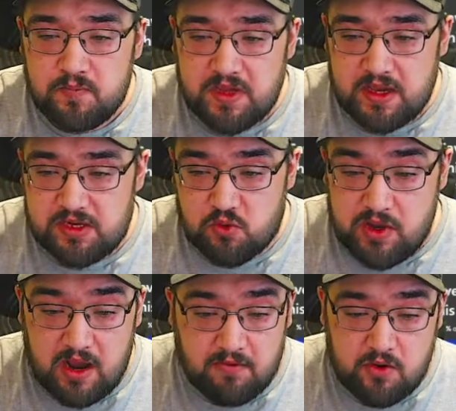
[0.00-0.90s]
is we
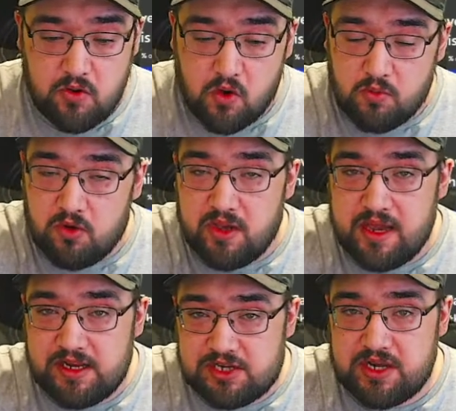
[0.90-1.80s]
have our normal
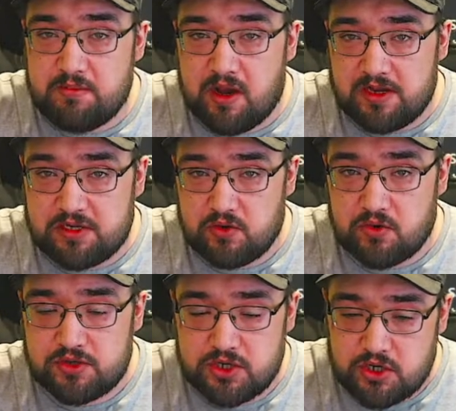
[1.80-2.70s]
HDMI
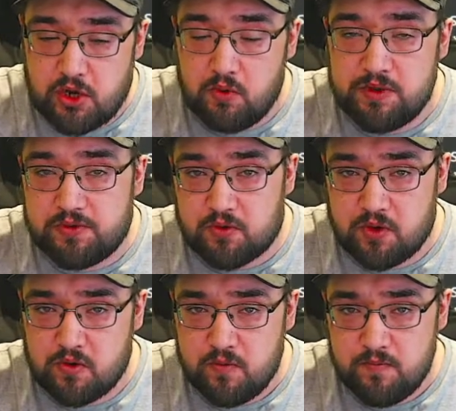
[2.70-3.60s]
source going
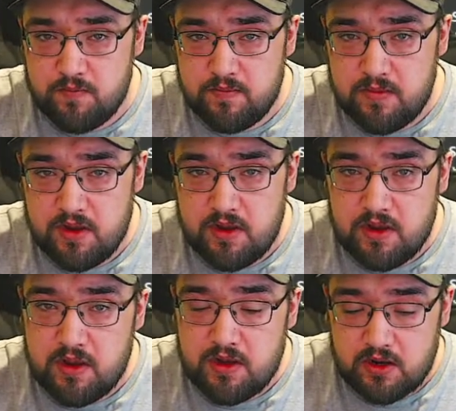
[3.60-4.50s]
to
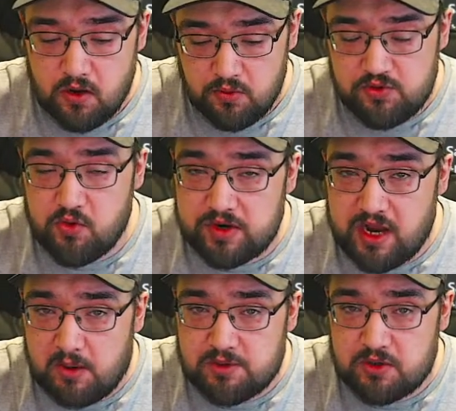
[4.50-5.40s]
our
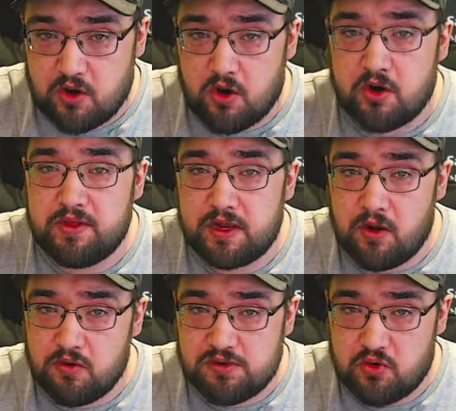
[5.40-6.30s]
capture card, and then
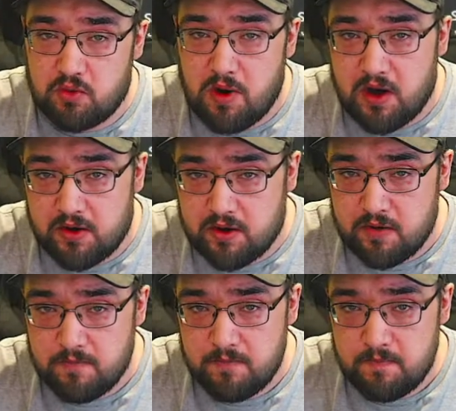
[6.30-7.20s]
going to our monitor.
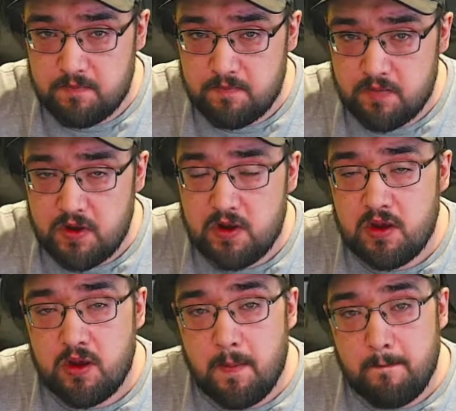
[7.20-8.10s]

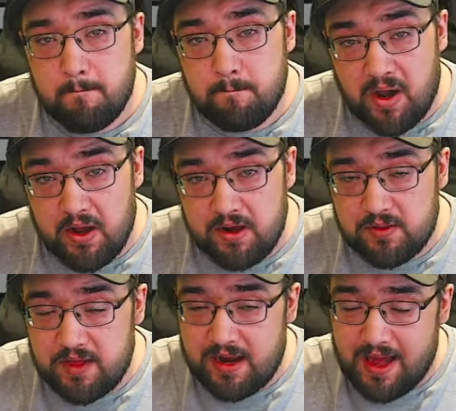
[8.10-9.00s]
But
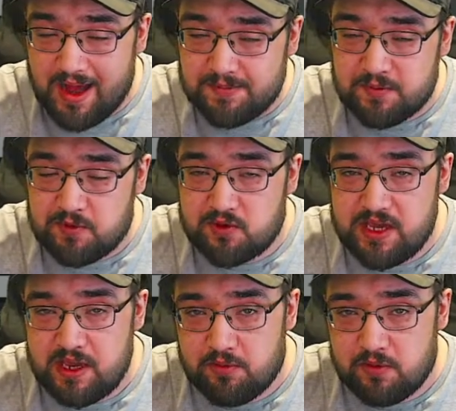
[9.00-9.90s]
that optical
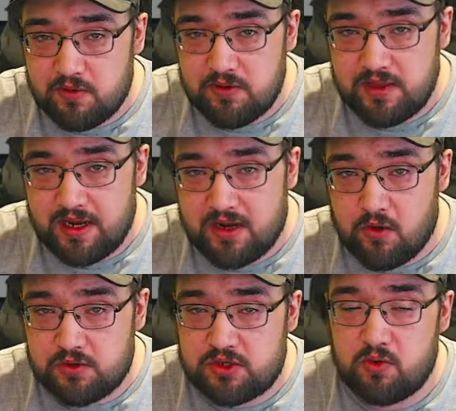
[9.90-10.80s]
cable that
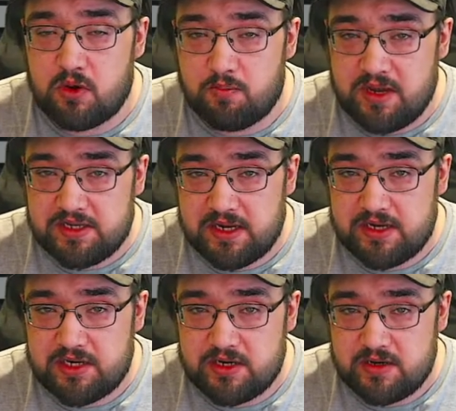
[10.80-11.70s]
goes to our base
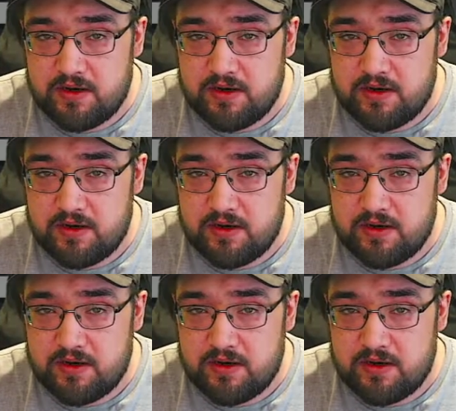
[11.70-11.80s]
station